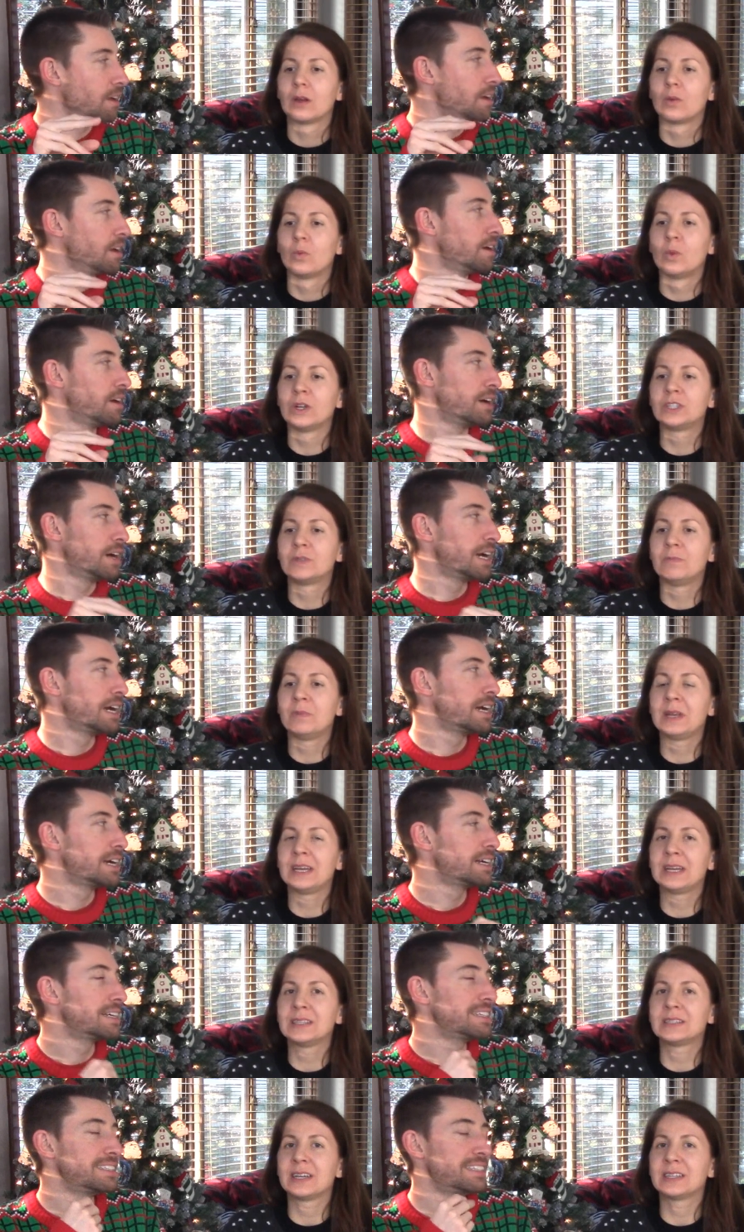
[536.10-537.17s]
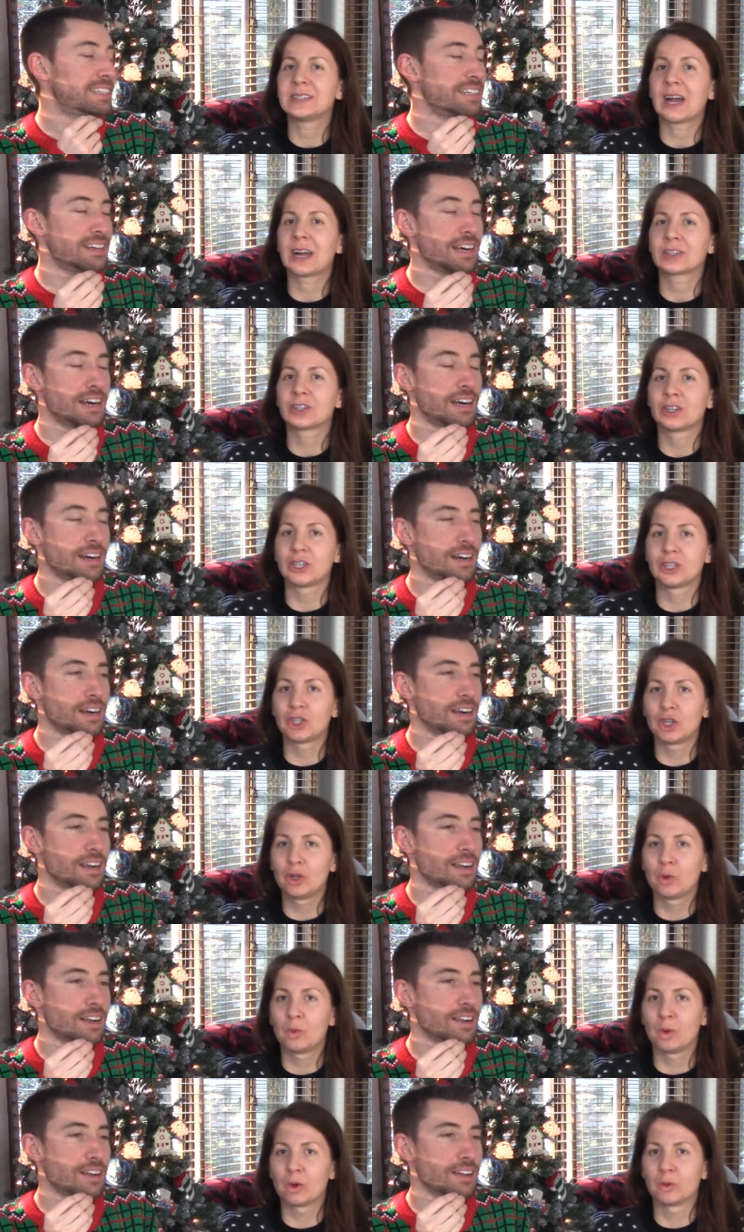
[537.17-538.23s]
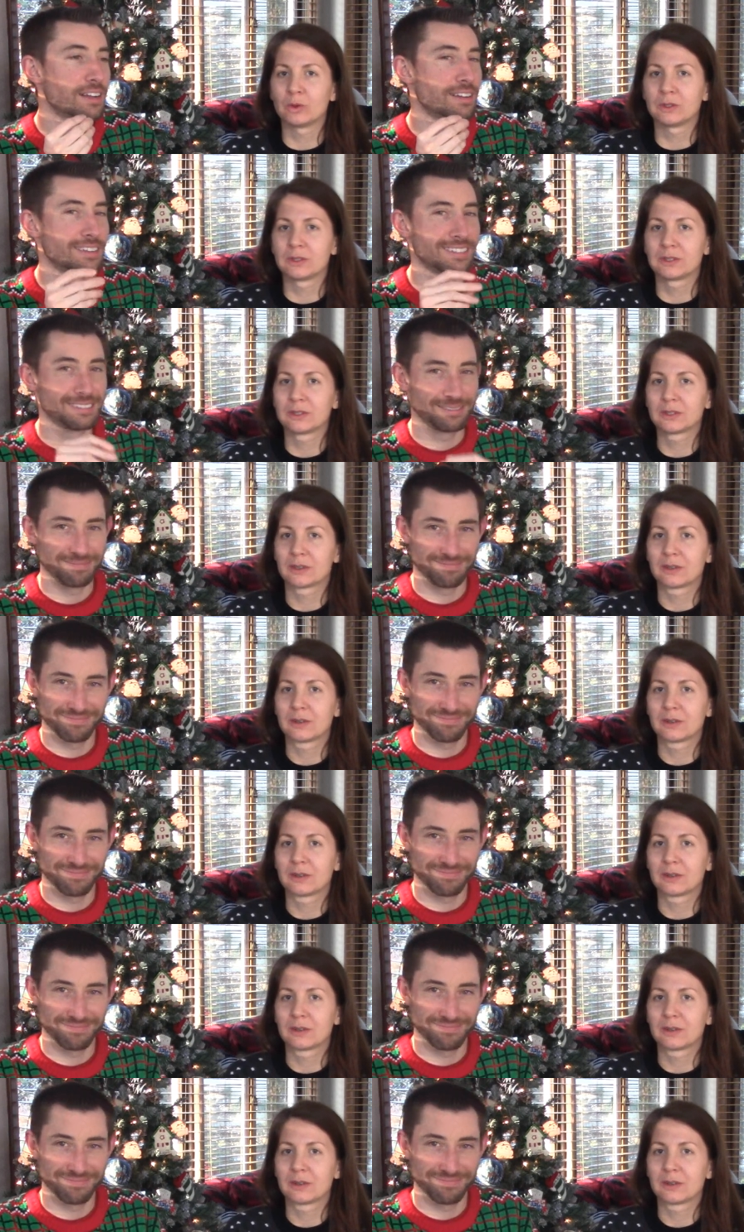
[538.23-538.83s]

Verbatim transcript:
Speaker 1: Which means it's actually two wounds.